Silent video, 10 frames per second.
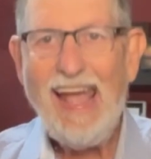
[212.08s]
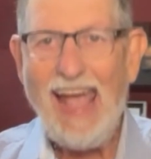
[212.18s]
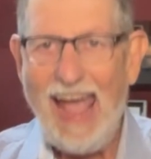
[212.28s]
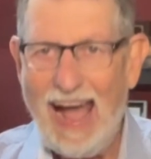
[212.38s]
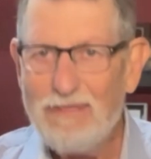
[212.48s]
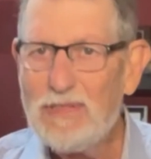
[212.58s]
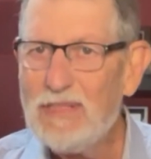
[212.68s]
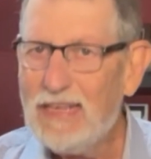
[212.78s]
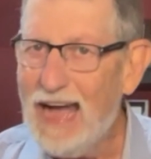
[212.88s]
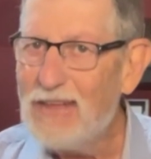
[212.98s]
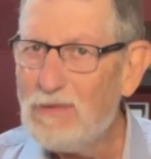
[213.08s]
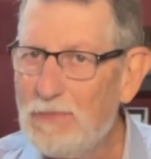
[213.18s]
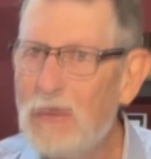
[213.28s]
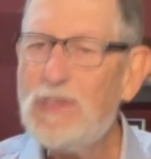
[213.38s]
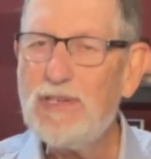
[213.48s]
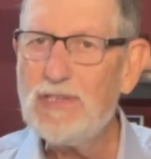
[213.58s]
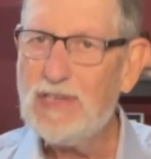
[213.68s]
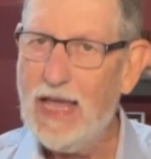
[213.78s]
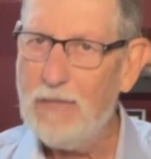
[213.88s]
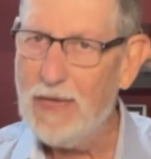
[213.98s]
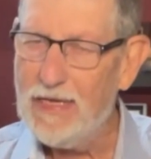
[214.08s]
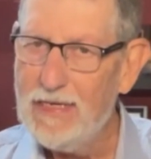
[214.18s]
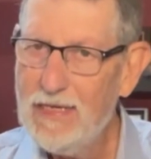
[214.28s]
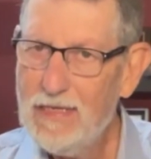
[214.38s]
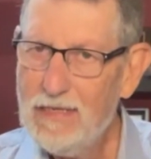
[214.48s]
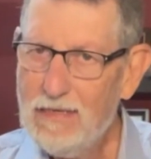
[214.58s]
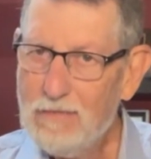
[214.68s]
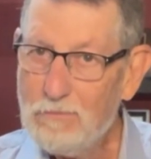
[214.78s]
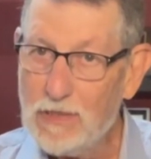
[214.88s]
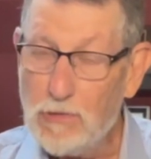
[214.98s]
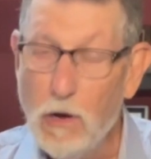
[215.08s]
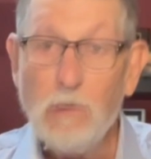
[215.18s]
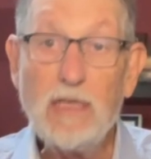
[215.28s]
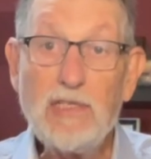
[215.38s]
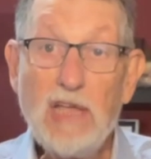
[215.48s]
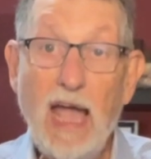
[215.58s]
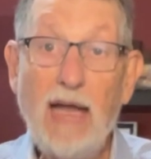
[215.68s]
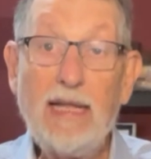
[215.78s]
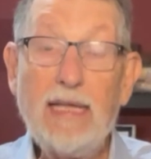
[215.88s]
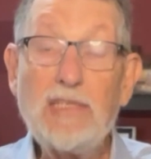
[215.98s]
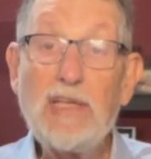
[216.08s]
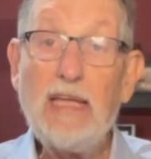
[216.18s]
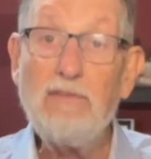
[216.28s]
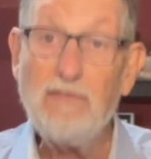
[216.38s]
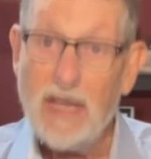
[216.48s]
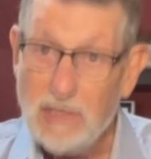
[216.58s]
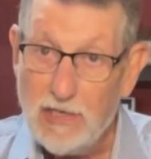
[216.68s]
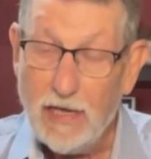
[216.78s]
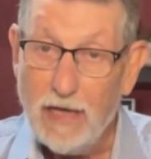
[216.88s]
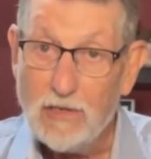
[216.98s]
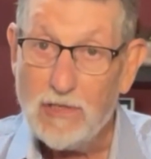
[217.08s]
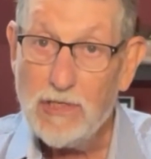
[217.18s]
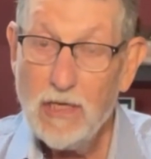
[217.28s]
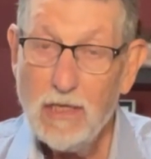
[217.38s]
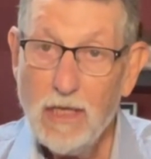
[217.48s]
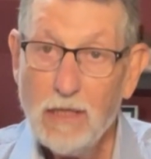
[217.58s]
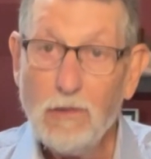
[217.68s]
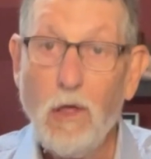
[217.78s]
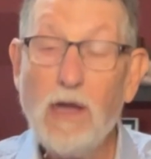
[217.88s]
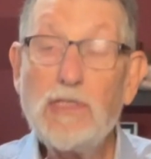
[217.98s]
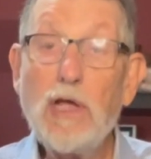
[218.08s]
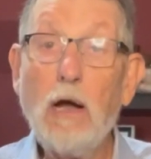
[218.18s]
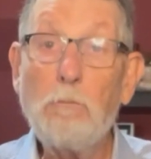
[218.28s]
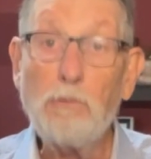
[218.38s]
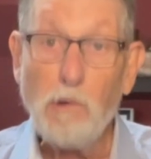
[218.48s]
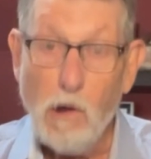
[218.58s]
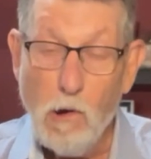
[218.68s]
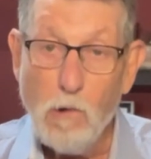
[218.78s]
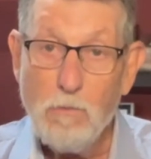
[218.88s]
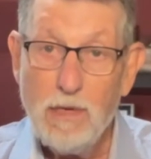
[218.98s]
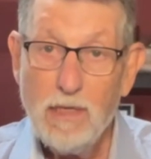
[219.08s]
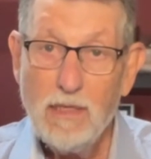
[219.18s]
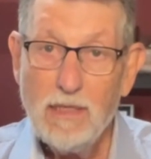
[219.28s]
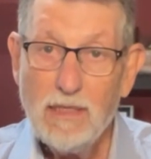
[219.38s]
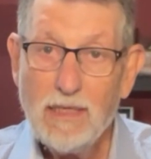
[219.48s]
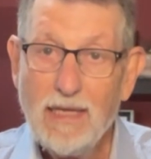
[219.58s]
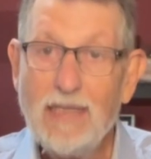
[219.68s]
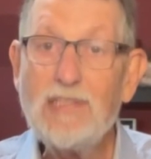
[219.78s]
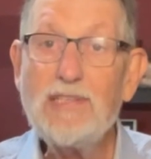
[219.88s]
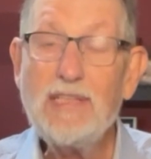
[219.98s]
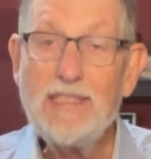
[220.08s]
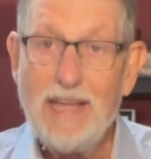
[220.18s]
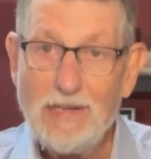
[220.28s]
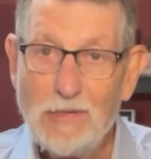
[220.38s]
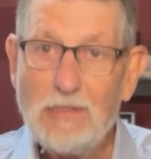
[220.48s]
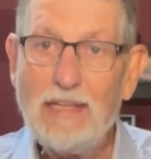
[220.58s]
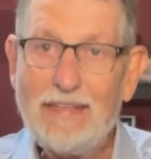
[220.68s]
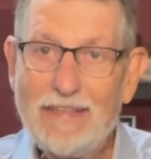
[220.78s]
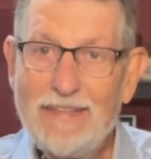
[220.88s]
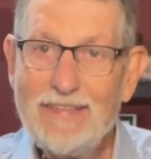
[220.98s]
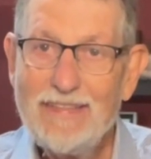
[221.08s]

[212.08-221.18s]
after the contributions came in, Patronis had his investigators launch a probe into the dental clinic.